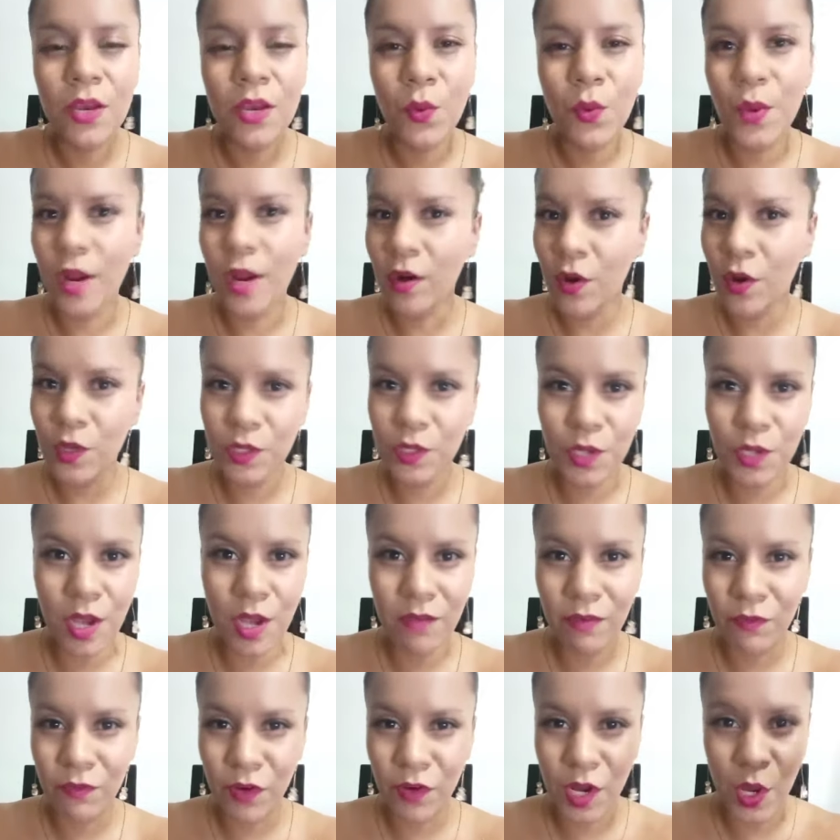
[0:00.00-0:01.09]
We are going to have
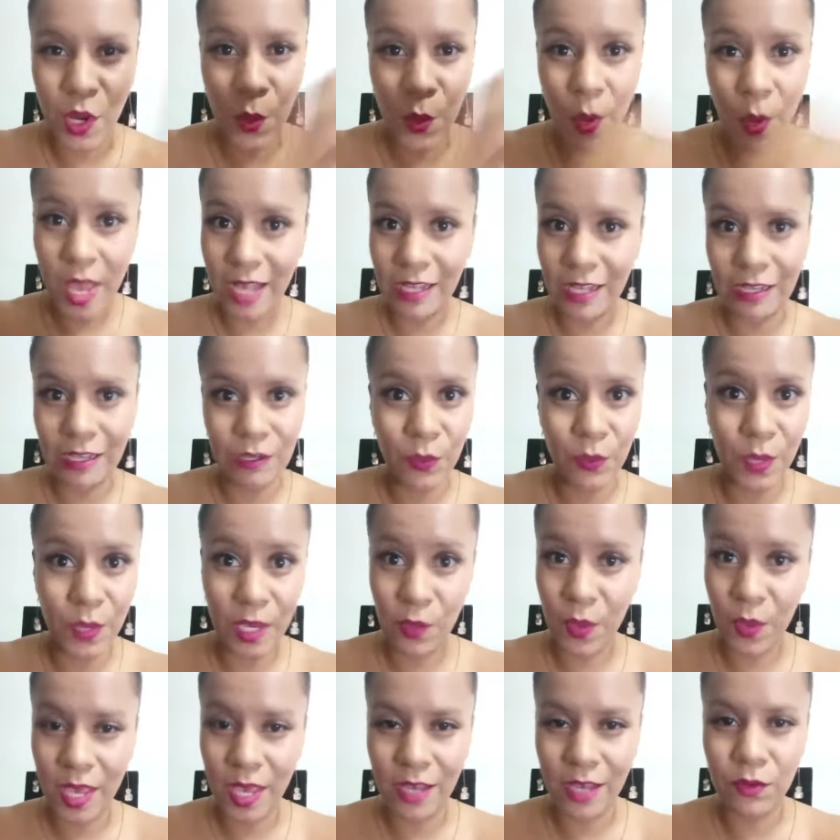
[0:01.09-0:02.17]
a very quick
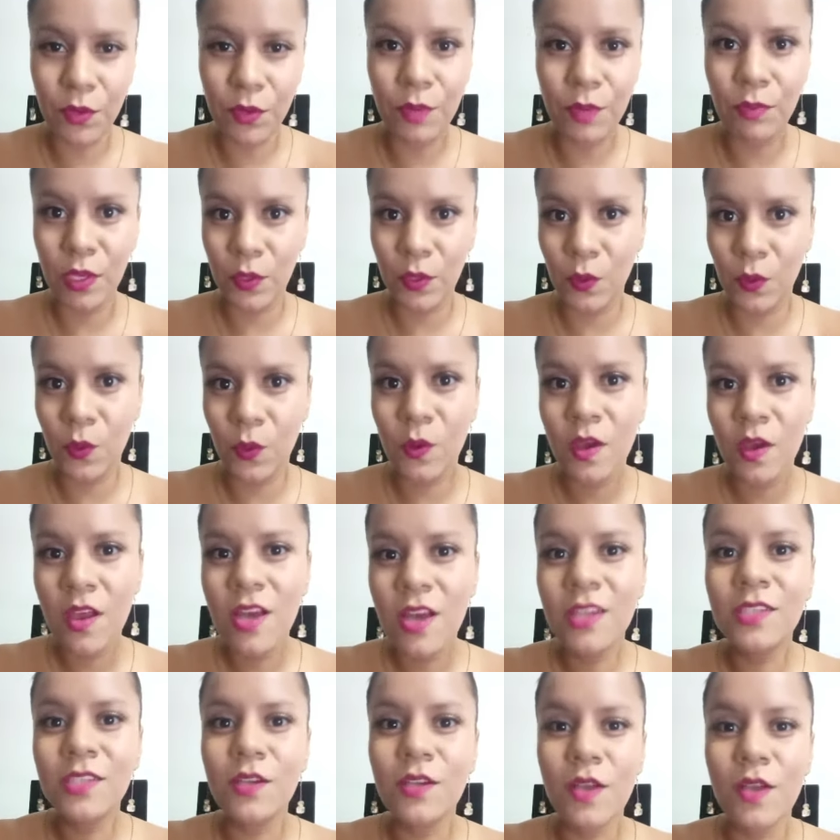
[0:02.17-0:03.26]
review
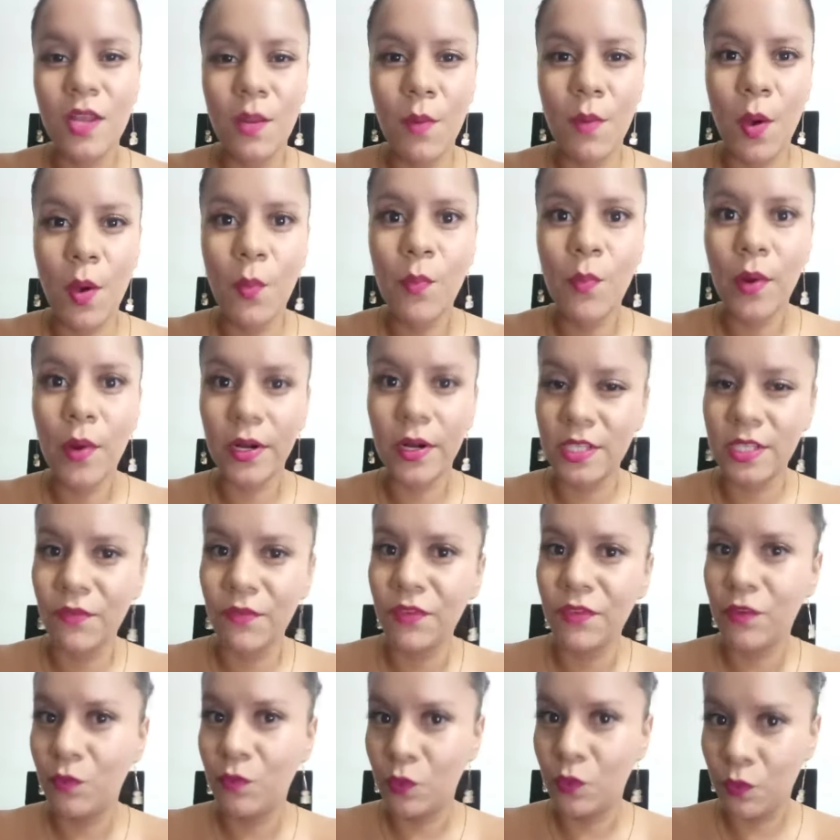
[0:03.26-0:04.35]
talking about parts of
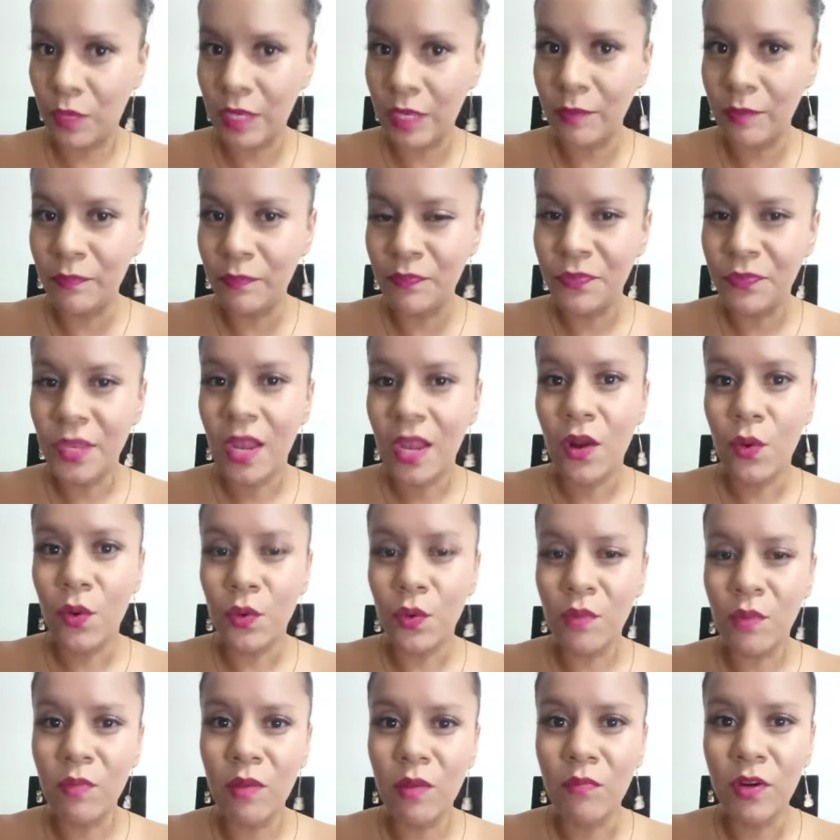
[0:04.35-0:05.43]
the movie.
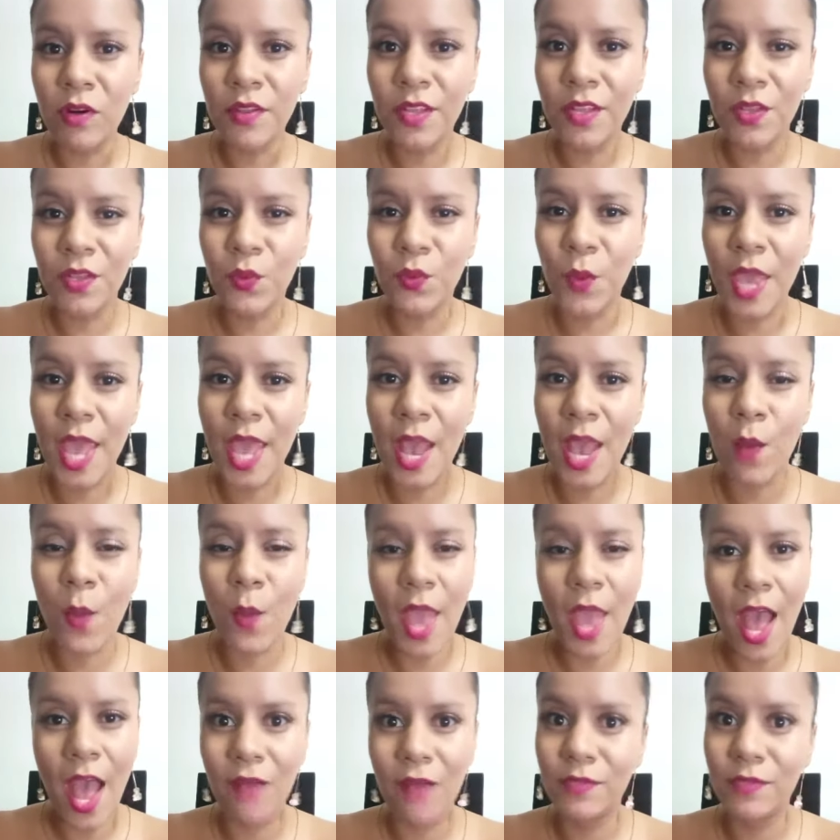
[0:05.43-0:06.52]
Remember that we
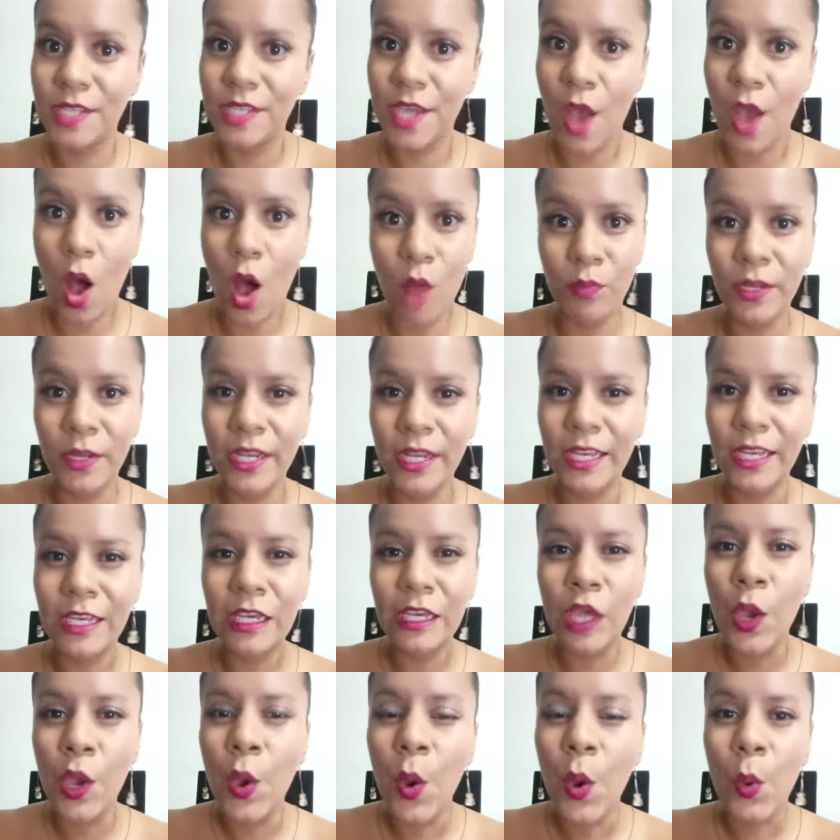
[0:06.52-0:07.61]
have the
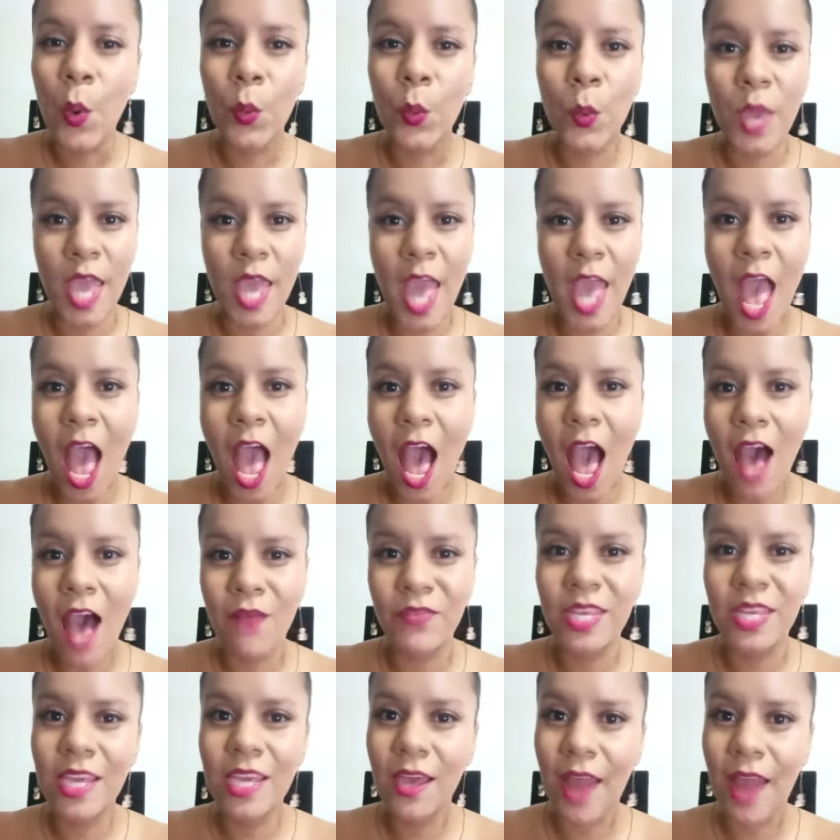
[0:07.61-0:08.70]
opening, we
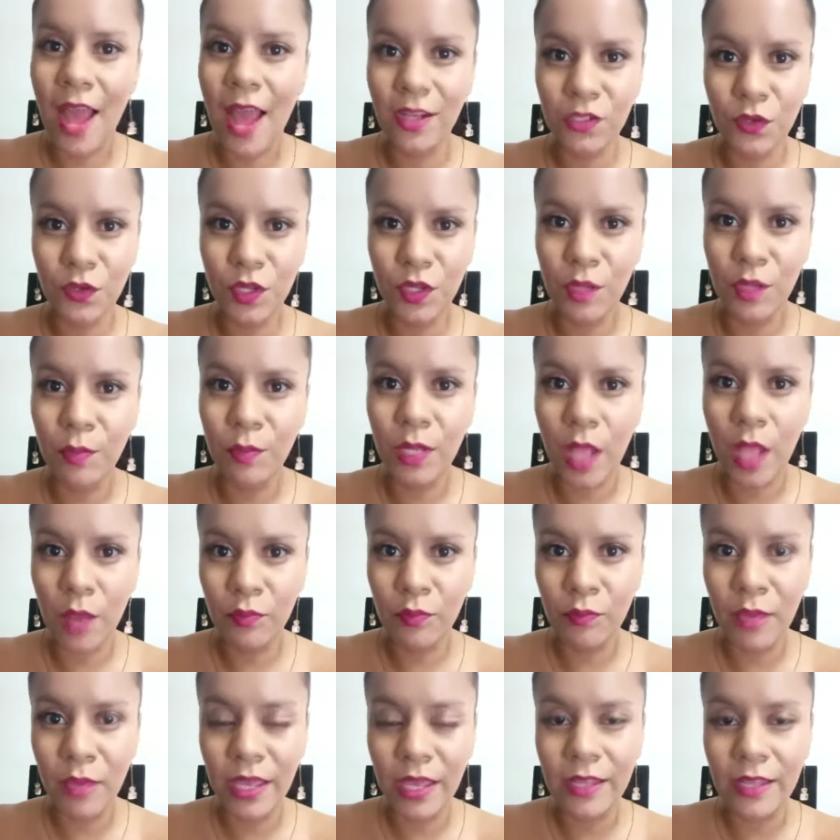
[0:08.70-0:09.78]
have the character
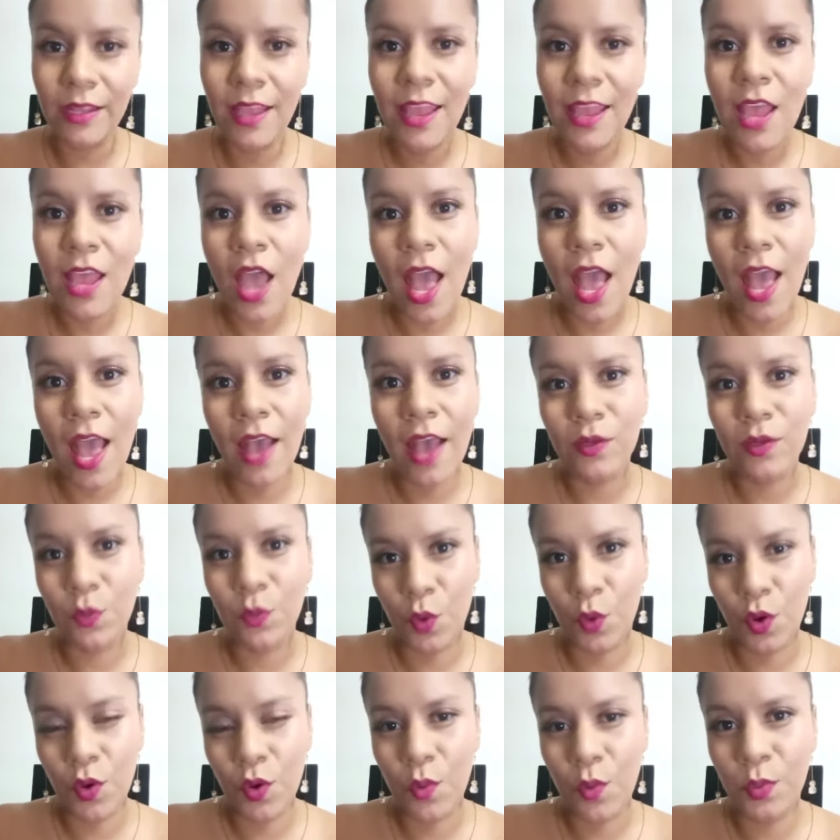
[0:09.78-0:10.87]
development, and
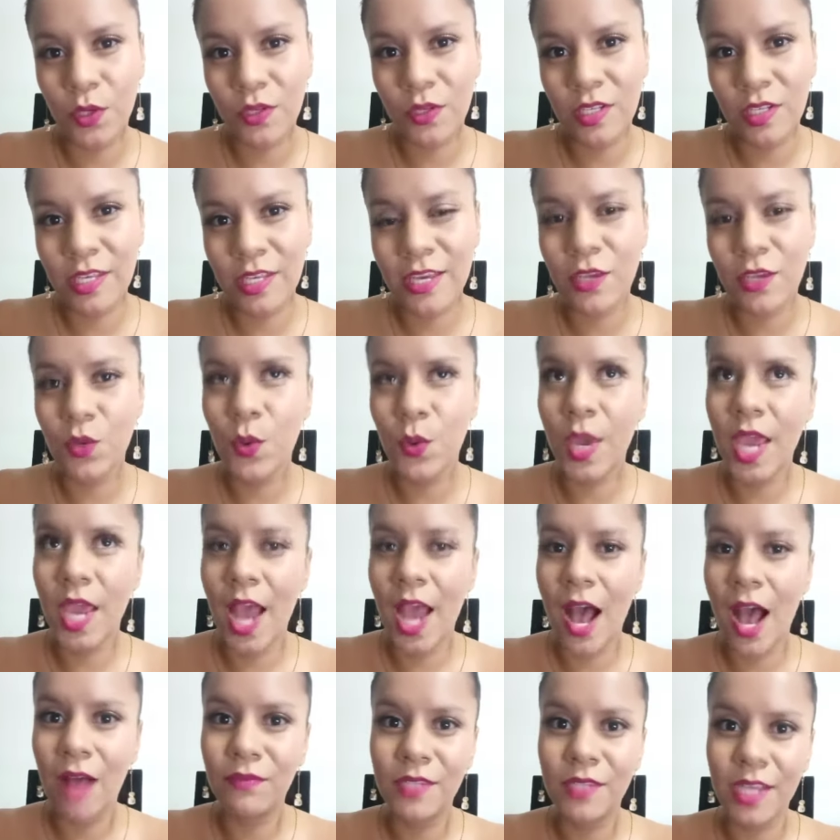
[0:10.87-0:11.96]
obviously we
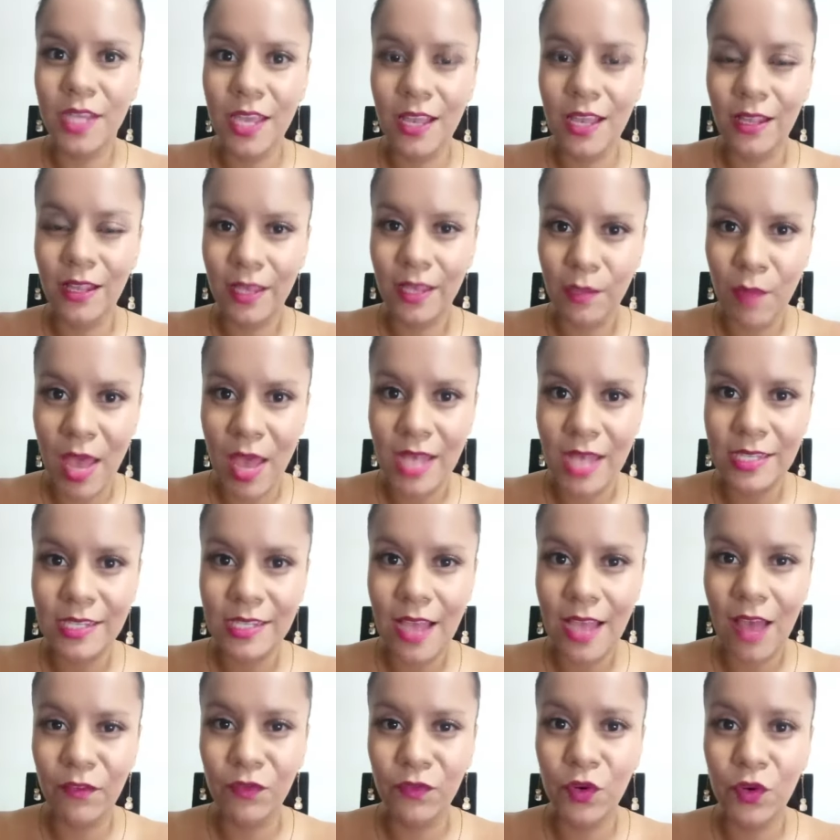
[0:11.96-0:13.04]
have the climax.
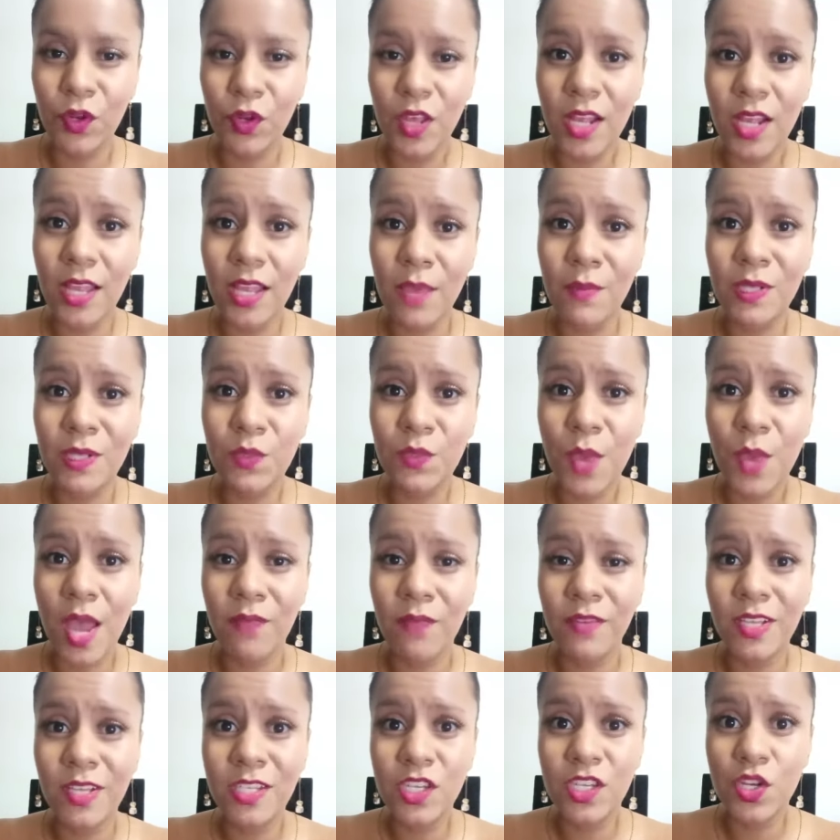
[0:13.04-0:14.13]
After the climax, we have
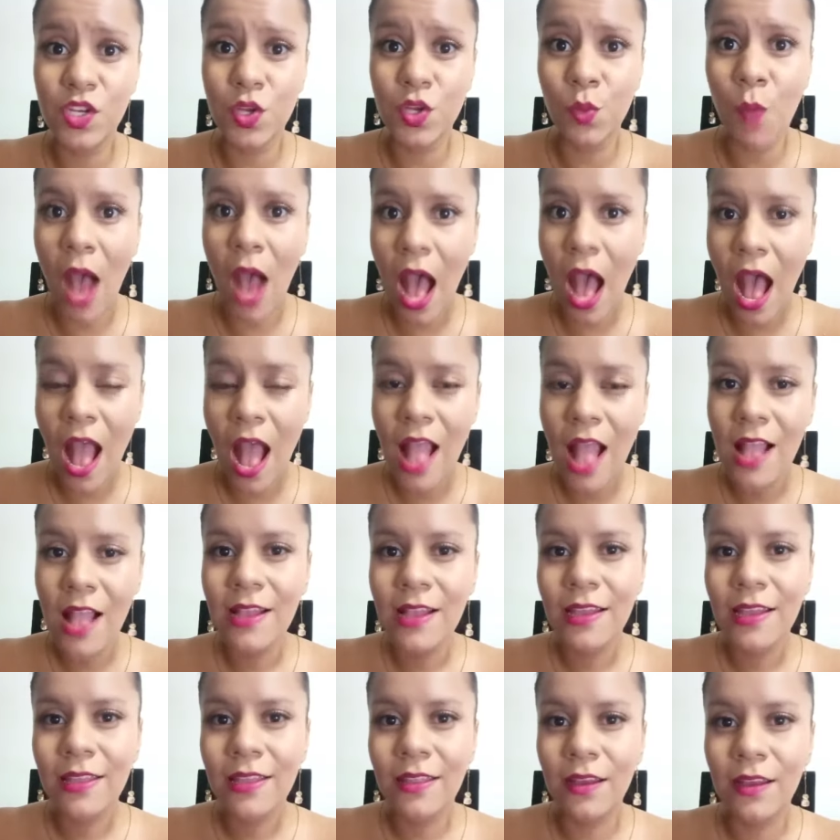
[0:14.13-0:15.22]
the denouement,
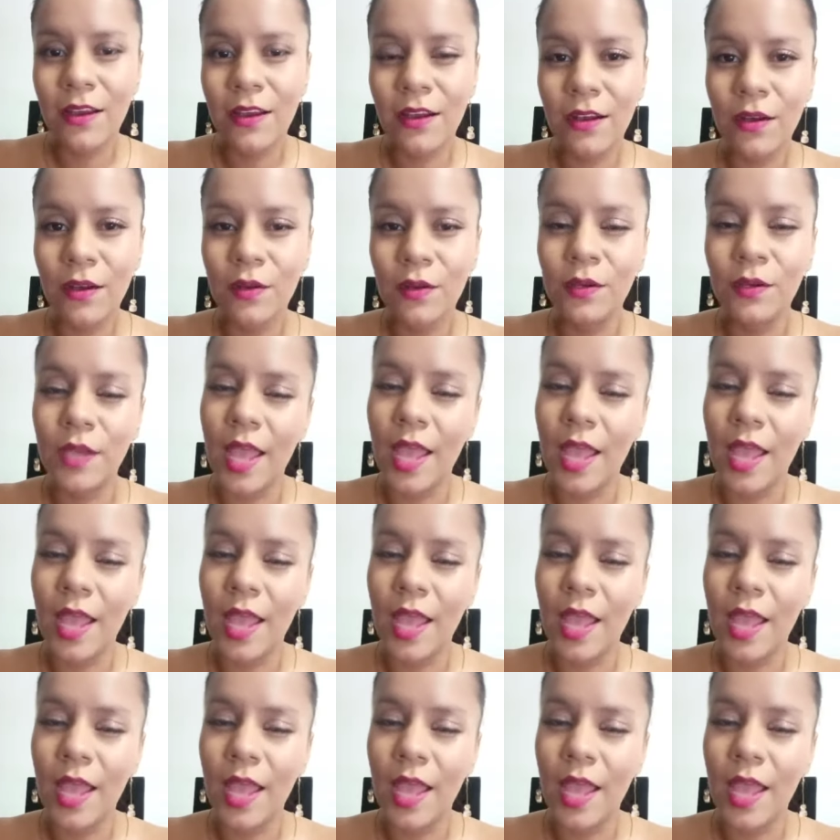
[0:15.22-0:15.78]
the